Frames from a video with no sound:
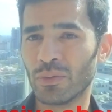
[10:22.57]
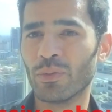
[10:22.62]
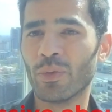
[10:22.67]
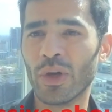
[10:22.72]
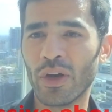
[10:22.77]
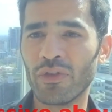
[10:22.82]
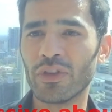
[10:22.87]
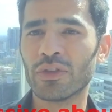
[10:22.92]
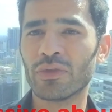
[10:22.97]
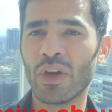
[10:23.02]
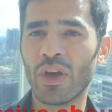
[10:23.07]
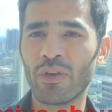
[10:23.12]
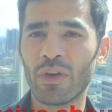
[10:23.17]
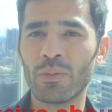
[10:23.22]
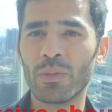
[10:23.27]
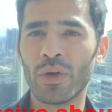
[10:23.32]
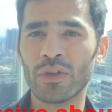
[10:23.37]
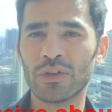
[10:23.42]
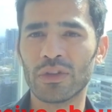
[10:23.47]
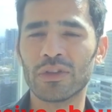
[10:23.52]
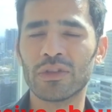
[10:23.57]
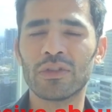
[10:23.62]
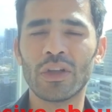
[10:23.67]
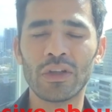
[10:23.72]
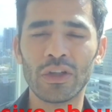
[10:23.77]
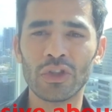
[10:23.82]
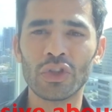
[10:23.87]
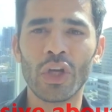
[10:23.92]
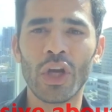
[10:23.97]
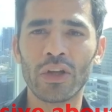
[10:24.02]
One of his favorite books is
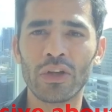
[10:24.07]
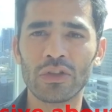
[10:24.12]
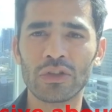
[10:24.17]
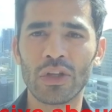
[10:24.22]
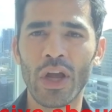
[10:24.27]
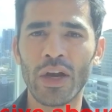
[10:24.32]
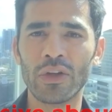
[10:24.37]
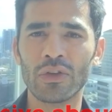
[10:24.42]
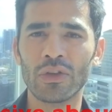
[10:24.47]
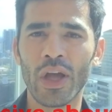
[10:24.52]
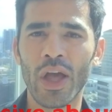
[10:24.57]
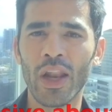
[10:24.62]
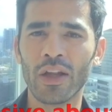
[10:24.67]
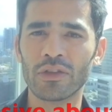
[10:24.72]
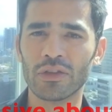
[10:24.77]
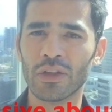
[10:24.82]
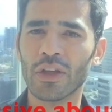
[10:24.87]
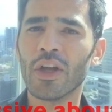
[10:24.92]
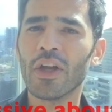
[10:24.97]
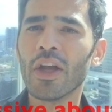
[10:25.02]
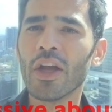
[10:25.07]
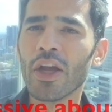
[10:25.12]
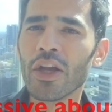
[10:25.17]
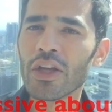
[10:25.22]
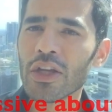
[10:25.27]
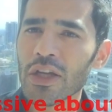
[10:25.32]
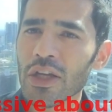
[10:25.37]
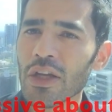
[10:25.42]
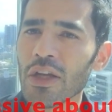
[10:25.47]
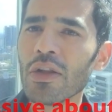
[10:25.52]
The Hitchhiker's Guide to the Galaxy.
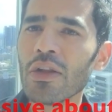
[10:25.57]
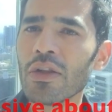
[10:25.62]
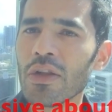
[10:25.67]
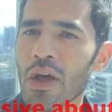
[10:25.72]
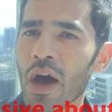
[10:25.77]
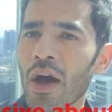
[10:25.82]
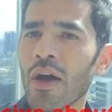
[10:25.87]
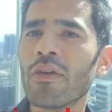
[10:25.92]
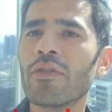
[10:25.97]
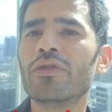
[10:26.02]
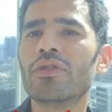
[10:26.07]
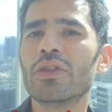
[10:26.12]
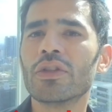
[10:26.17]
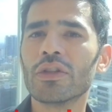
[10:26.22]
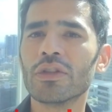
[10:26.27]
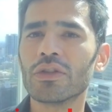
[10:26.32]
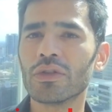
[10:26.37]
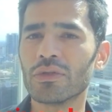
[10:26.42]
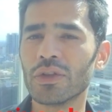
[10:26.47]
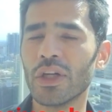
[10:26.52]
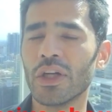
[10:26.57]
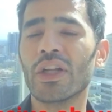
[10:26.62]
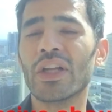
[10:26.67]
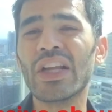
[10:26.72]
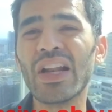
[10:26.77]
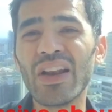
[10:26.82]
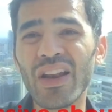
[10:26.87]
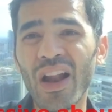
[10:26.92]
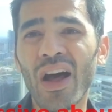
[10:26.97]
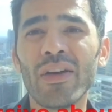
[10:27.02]
He loved to read.
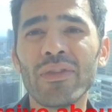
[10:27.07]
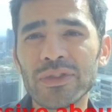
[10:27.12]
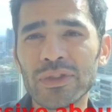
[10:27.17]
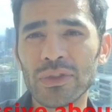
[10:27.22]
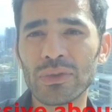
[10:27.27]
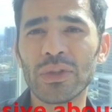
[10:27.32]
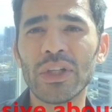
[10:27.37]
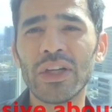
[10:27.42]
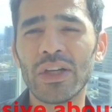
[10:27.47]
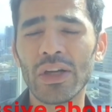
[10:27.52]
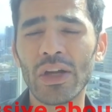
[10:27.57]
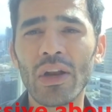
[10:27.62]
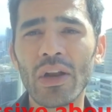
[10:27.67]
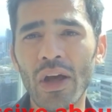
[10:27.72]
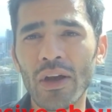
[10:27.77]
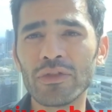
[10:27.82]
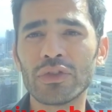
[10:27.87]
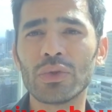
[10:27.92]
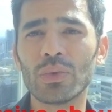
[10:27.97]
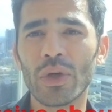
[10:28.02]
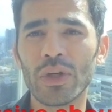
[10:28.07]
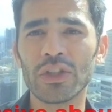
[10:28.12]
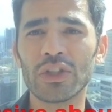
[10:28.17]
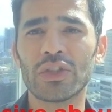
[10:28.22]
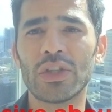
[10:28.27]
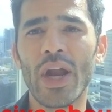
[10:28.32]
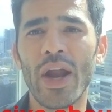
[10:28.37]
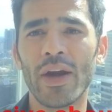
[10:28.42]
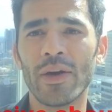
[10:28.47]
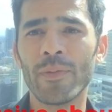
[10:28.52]
He loves to read. He loves to
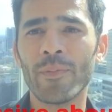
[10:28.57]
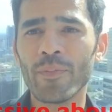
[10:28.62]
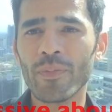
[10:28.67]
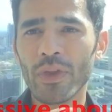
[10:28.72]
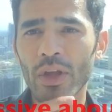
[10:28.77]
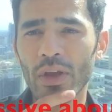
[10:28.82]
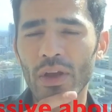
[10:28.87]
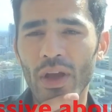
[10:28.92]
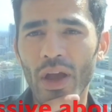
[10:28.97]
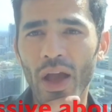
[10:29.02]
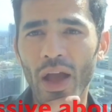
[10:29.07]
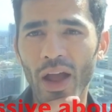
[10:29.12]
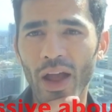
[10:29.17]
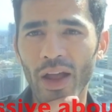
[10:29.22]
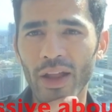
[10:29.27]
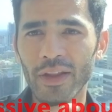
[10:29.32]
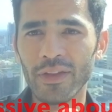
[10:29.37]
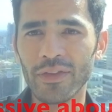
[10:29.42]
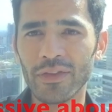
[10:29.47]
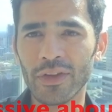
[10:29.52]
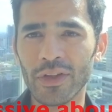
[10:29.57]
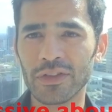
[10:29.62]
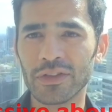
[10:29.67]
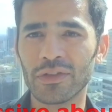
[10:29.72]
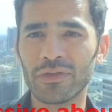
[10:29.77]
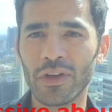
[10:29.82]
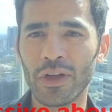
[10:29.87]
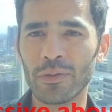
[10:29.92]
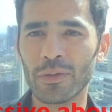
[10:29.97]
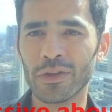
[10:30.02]
understand. And there's
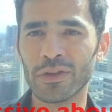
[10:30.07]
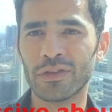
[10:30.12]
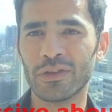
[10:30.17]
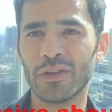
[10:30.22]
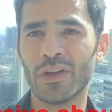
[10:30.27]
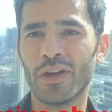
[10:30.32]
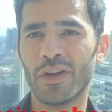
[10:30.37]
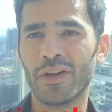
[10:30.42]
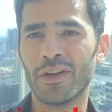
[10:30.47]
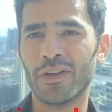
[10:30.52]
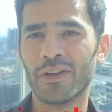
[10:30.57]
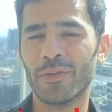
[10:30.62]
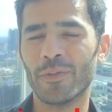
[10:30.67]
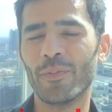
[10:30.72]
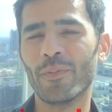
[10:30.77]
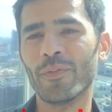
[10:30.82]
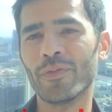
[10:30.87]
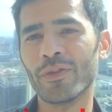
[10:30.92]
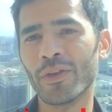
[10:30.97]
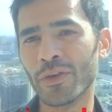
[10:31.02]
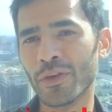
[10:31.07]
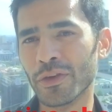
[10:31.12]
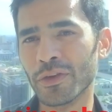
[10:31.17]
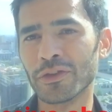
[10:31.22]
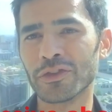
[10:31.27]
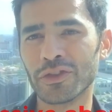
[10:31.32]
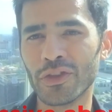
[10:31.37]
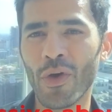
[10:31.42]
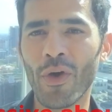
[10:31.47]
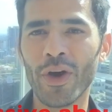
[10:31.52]
a famous
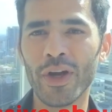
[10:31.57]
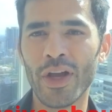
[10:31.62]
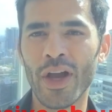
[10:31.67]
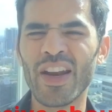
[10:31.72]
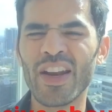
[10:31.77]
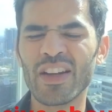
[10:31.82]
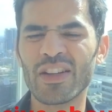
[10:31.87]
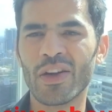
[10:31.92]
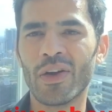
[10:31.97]
little story